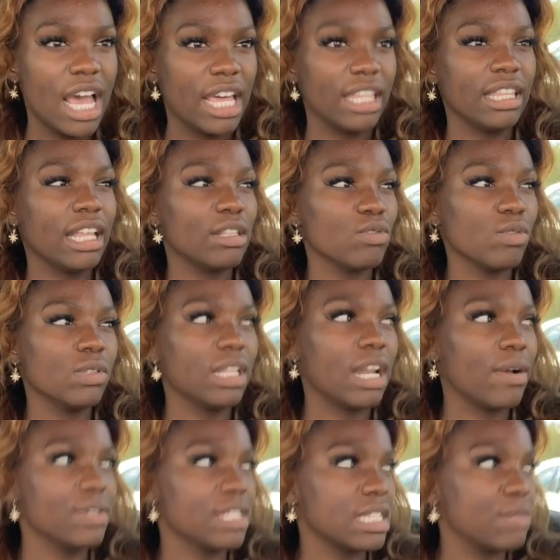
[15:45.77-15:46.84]
I think that's all
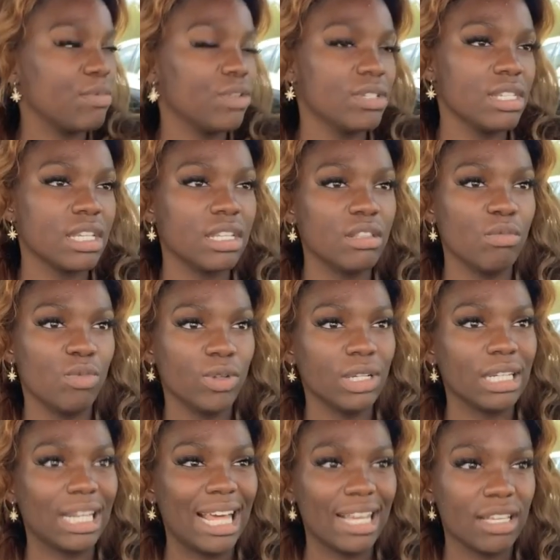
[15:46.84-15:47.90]
that I was experiencing in the
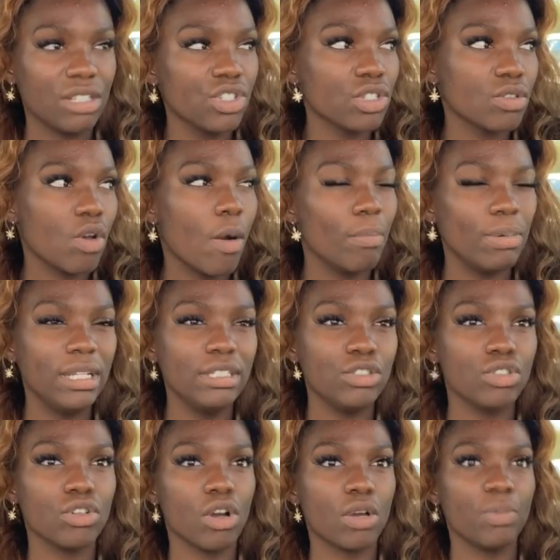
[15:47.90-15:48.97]
morning, like just
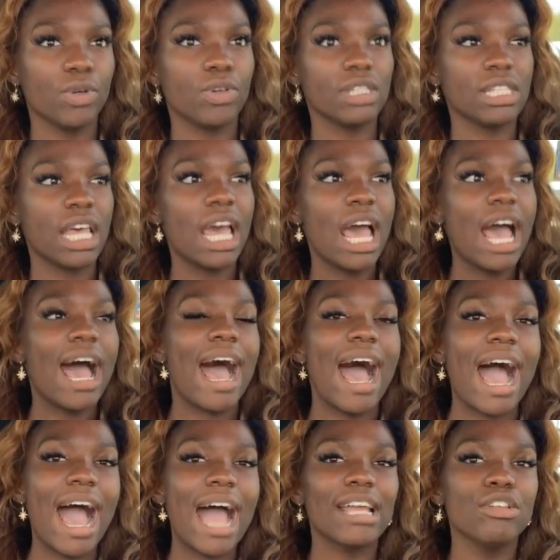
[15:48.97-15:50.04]
complete shock, because
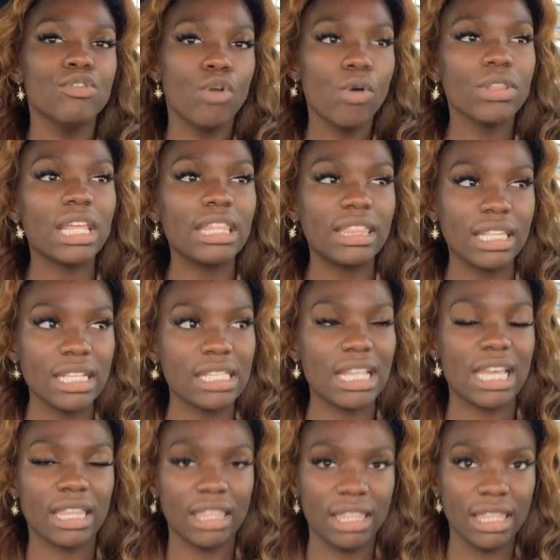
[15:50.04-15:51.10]
I know that things
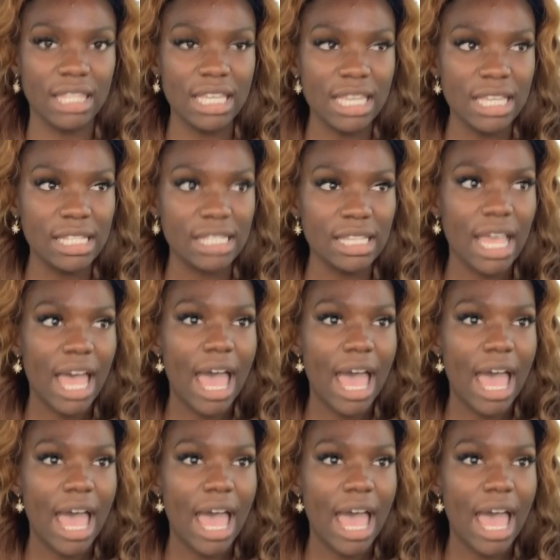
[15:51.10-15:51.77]
like these,